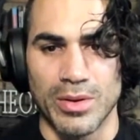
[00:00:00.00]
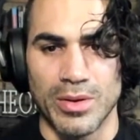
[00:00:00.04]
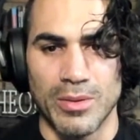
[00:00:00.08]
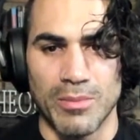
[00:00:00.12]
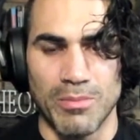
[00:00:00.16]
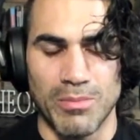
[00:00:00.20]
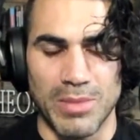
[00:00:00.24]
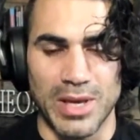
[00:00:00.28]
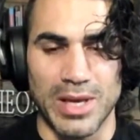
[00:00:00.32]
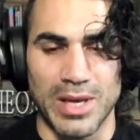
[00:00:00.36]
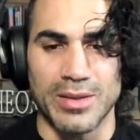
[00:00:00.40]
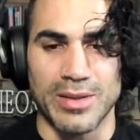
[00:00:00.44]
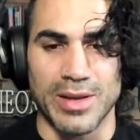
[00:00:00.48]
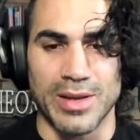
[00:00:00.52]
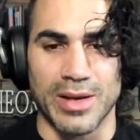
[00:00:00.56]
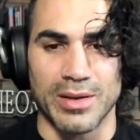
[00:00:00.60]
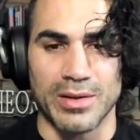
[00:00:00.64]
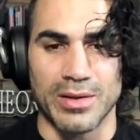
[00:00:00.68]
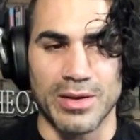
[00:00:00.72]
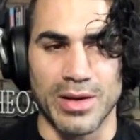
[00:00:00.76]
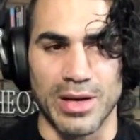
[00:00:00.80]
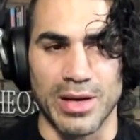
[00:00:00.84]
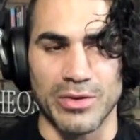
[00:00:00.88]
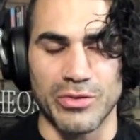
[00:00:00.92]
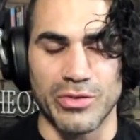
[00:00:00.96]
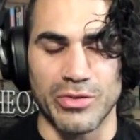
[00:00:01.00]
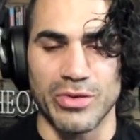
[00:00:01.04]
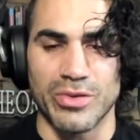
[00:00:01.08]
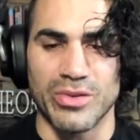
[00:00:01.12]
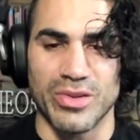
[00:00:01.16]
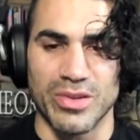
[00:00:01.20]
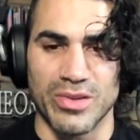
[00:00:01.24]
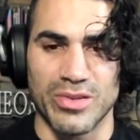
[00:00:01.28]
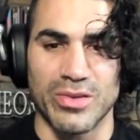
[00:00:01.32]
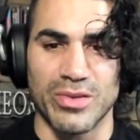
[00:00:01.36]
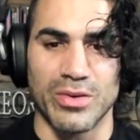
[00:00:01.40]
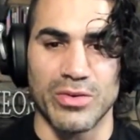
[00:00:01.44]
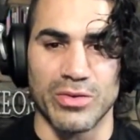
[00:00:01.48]
make that conscious
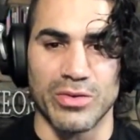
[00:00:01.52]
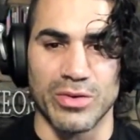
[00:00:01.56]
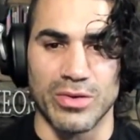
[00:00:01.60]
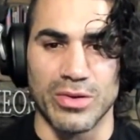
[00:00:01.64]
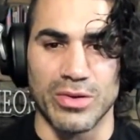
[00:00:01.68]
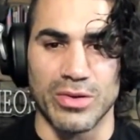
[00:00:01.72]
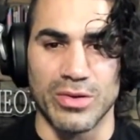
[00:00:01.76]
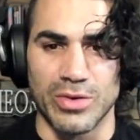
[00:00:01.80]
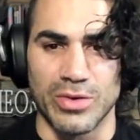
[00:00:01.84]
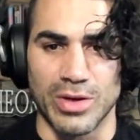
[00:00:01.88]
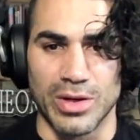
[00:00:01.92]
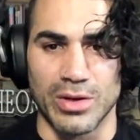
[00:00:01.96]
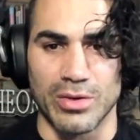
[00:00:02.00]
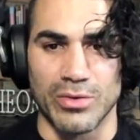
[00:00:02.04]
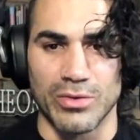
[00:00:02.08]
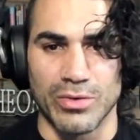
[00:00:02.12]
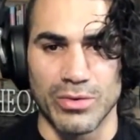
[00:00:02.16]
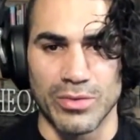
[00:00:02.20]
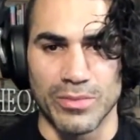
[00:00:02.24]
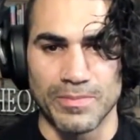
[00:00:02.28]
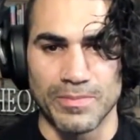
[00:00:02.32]
decision to change.